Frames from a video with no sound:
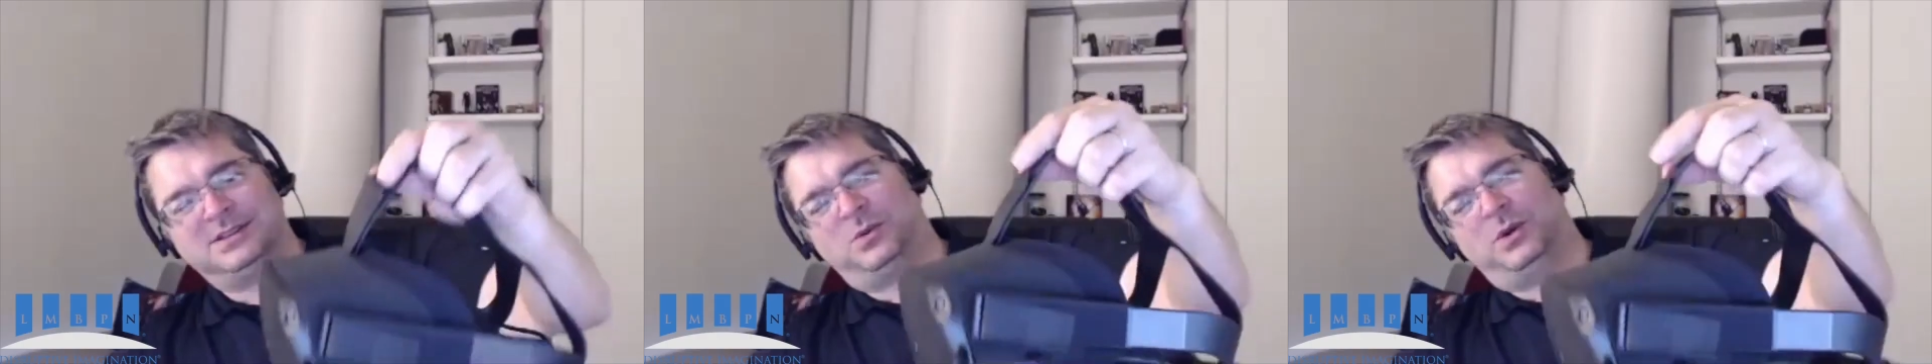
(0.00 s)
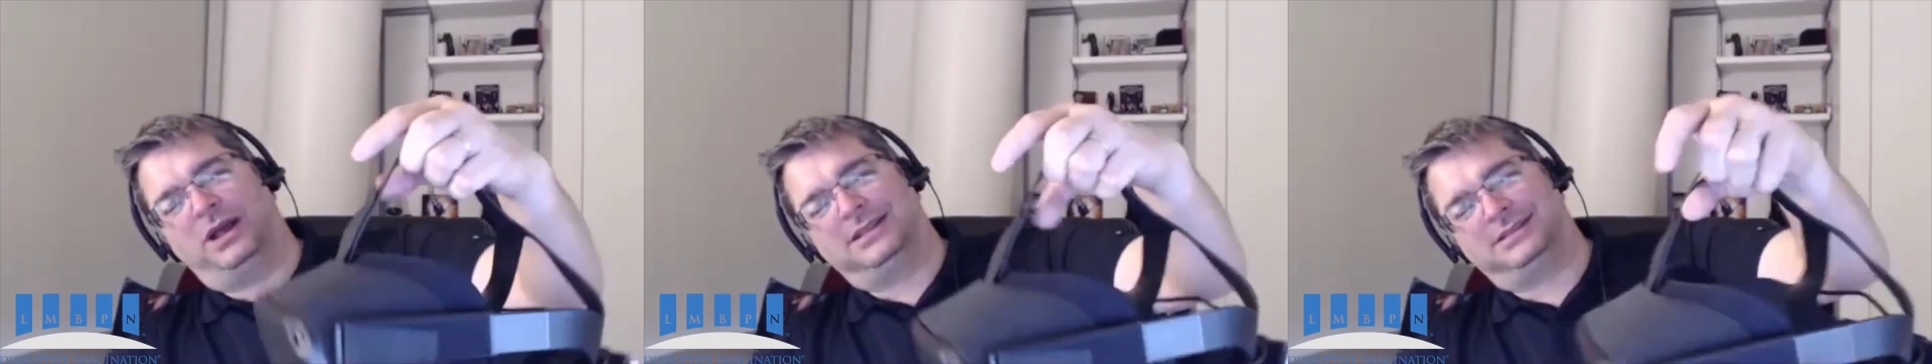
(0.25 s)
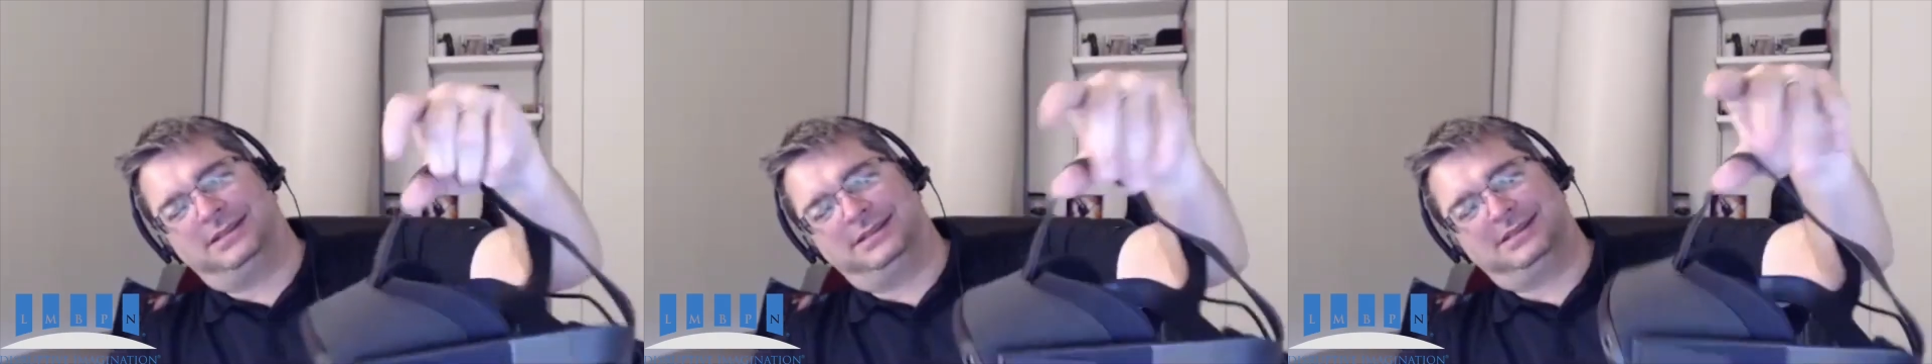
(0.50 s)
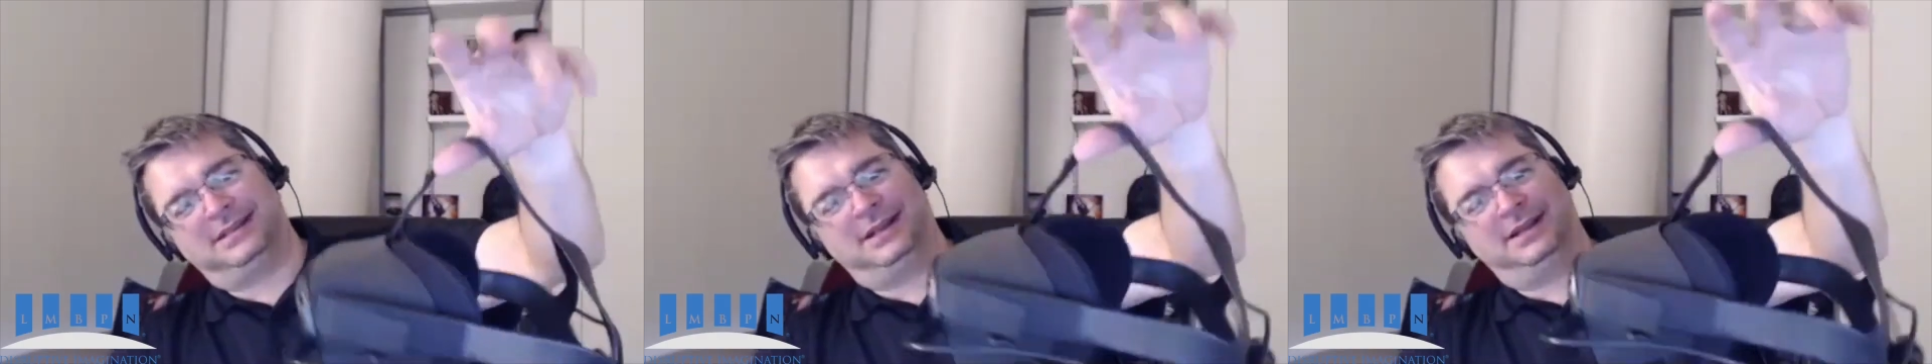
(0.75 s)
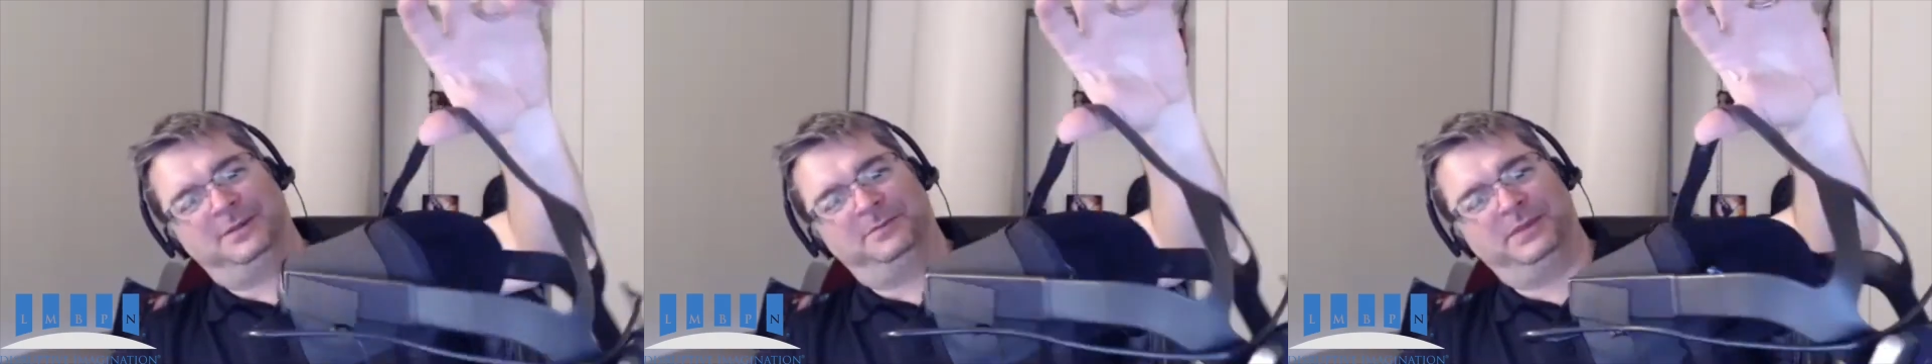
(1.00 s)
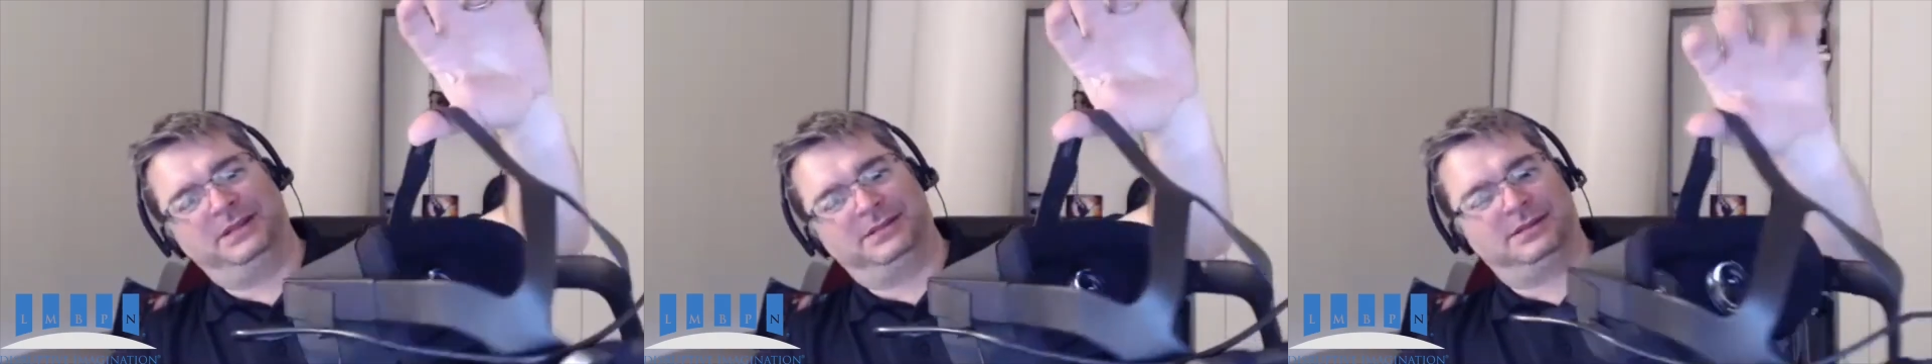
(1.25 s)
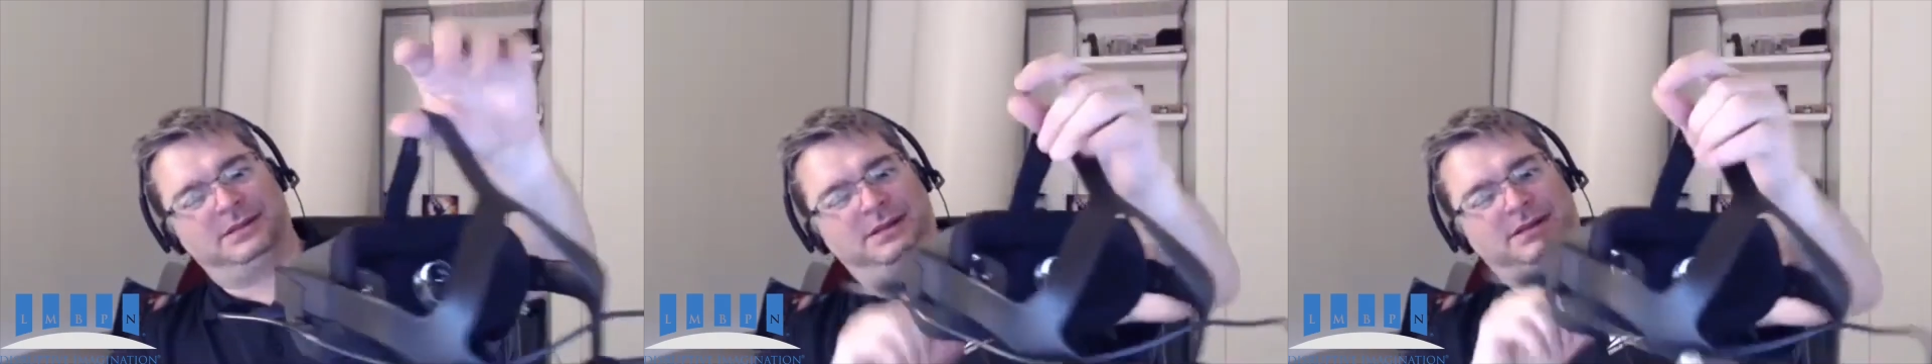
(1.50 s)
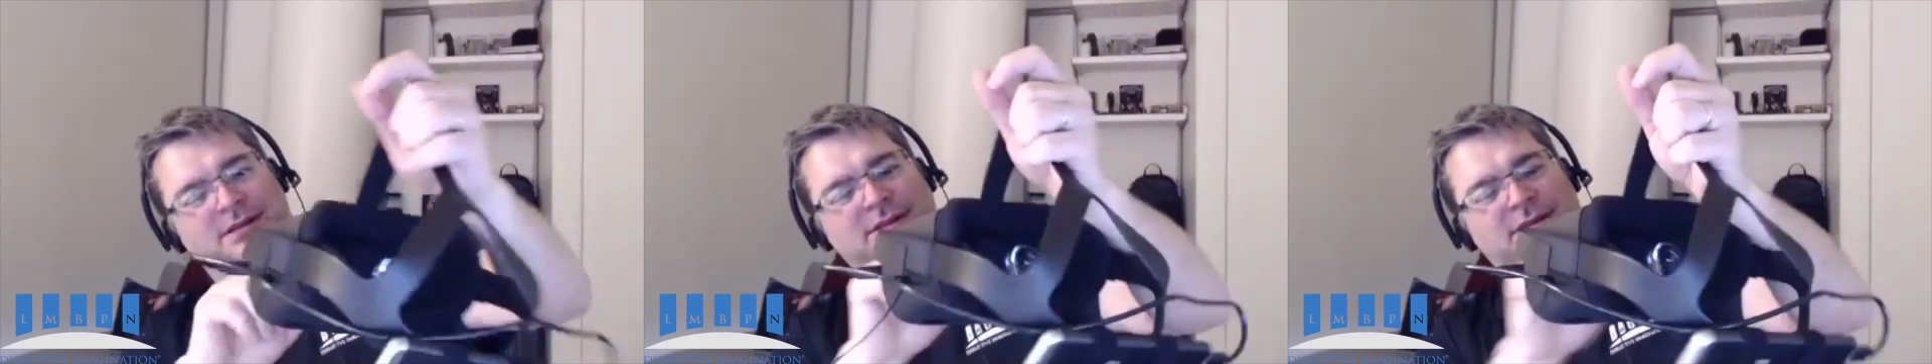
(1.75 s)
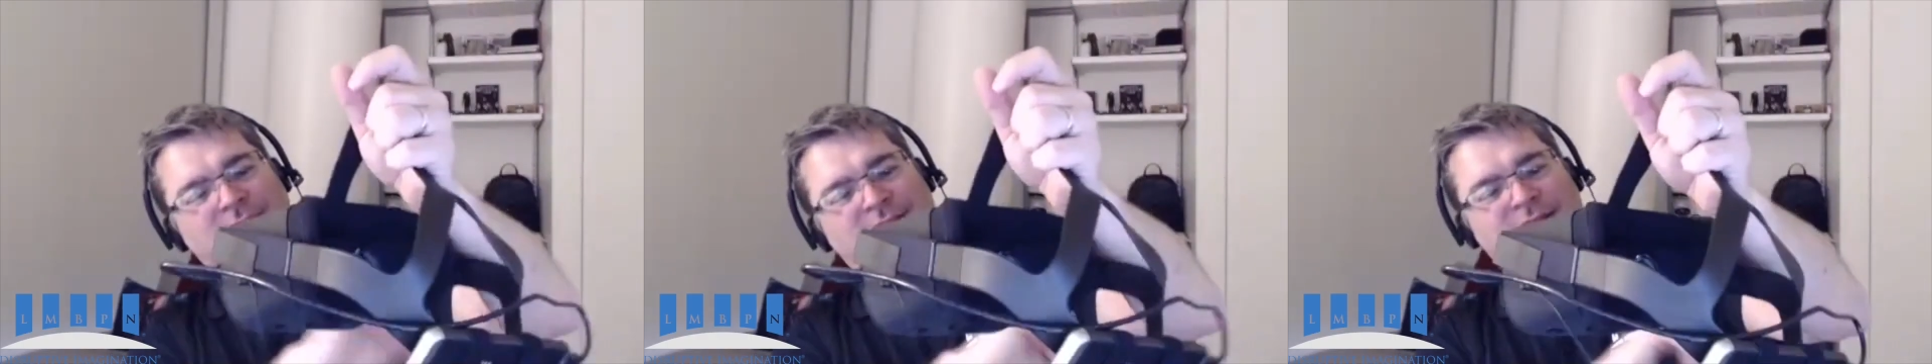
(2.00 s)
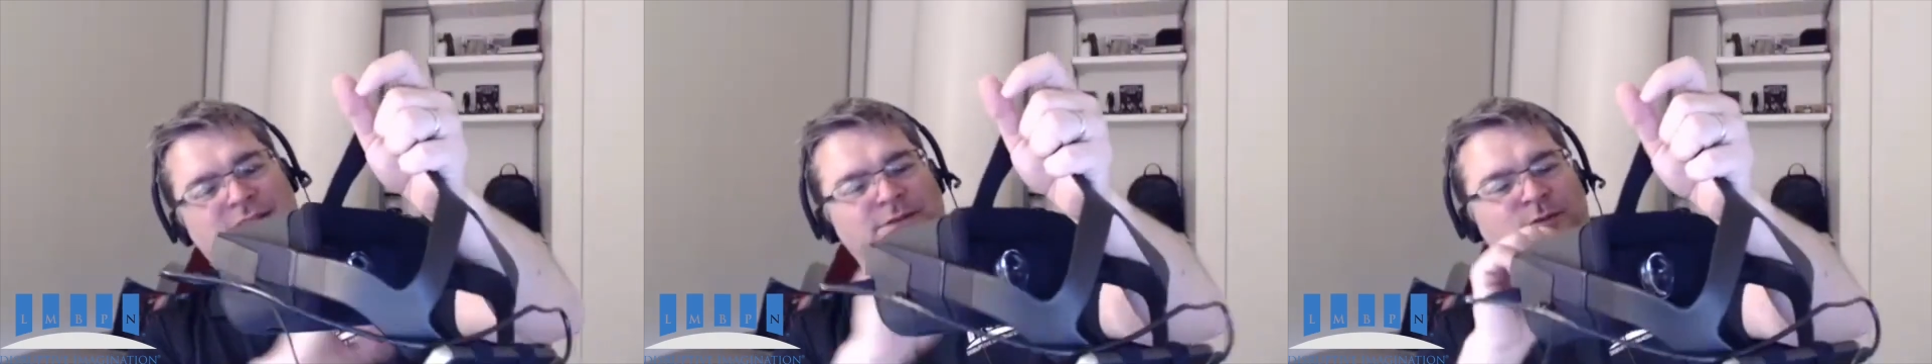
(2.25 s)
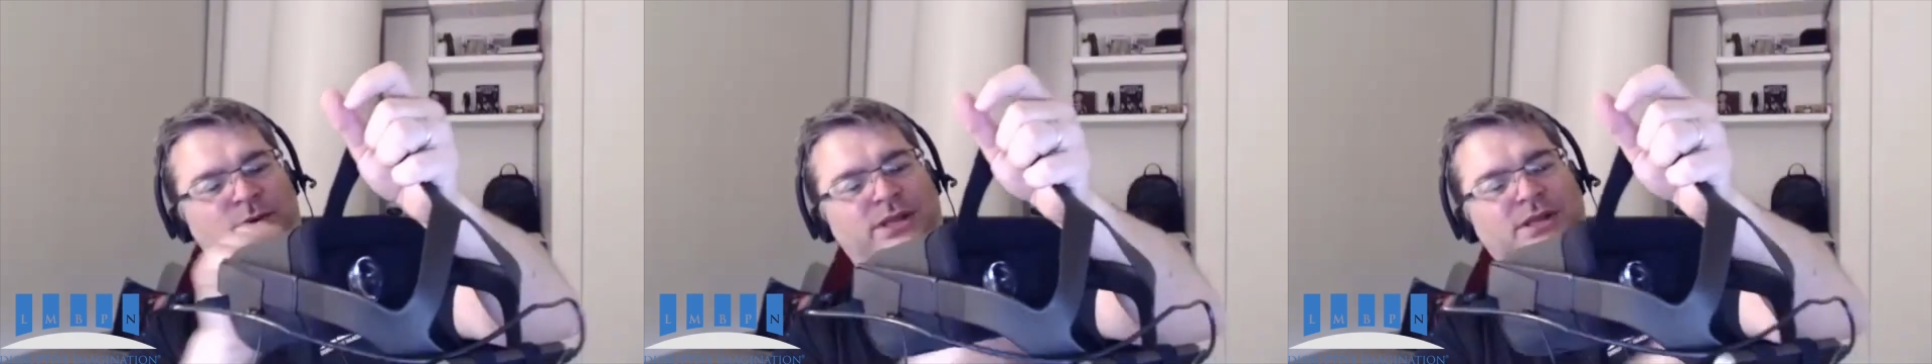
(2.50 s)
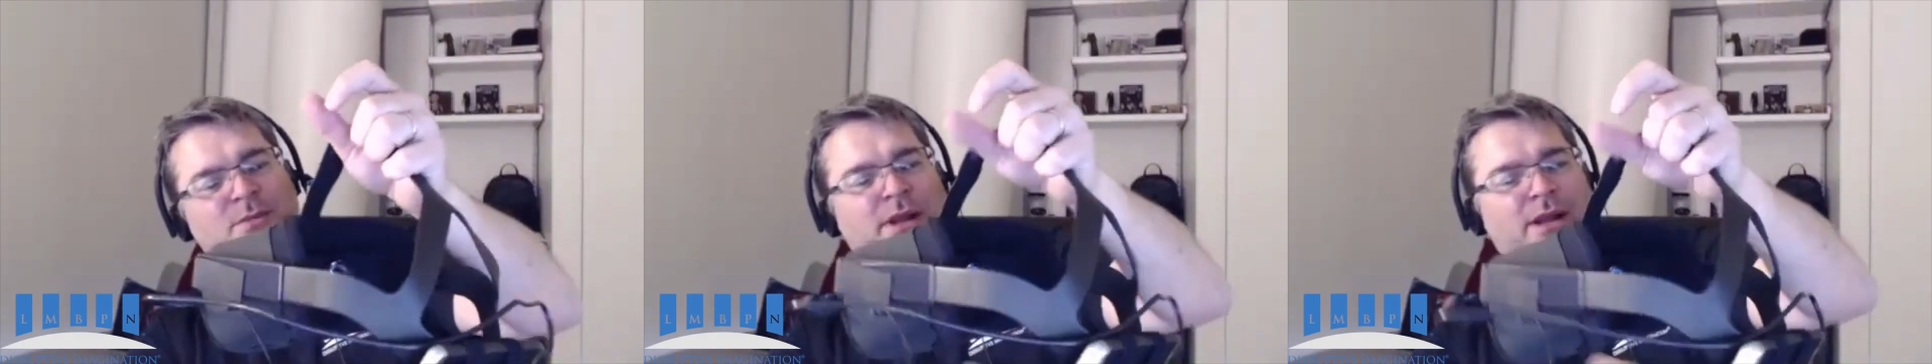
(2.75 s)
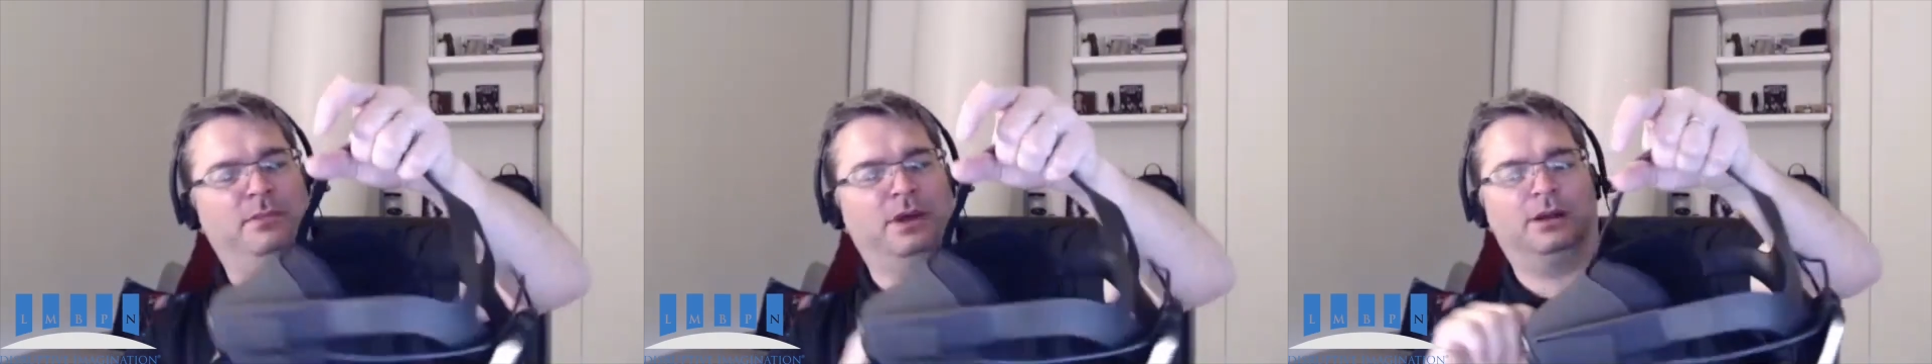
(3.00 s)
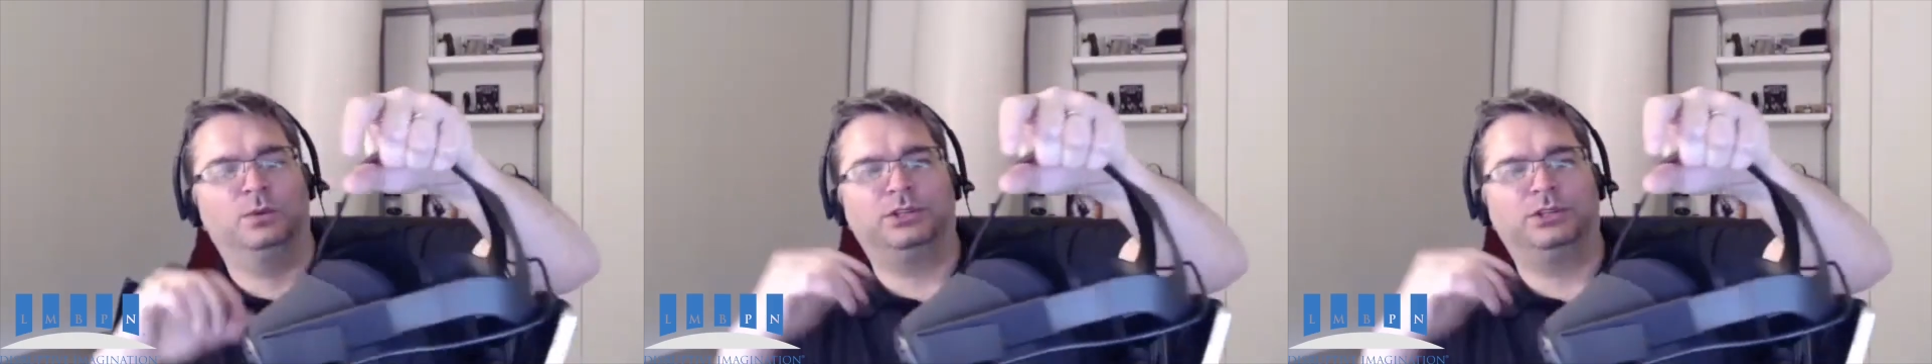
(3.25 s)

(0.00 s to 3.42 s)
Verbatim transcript: Quest. It's the 64 gigabyte model,